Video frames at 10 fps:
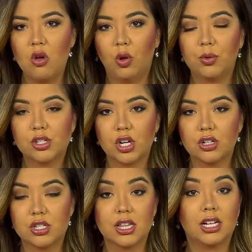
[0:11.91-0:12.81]
will
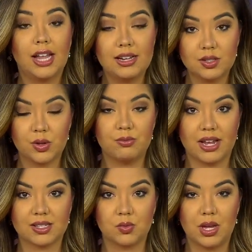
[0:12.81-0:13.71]
return to the classroom
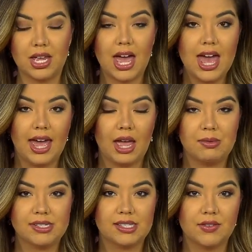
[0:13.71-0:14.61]
next week.
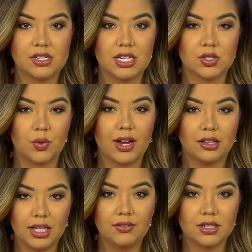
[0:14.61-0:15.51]
ABC 17's Ryan
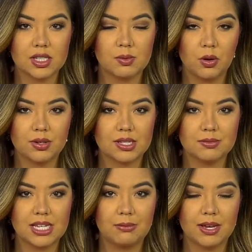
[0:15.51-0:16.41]
Cleveland spoke with some
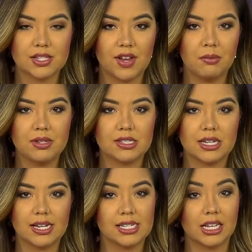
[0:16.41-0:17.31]
CPS families
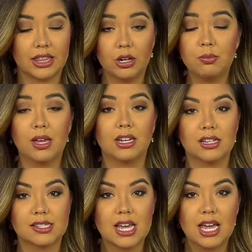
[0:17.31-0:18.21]
today to get their
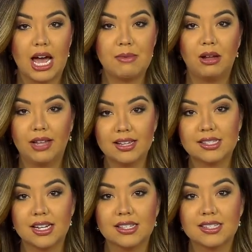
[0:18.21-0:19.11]
opinions about last
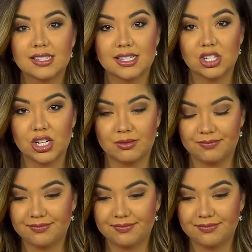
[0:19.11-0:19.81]
night's decision.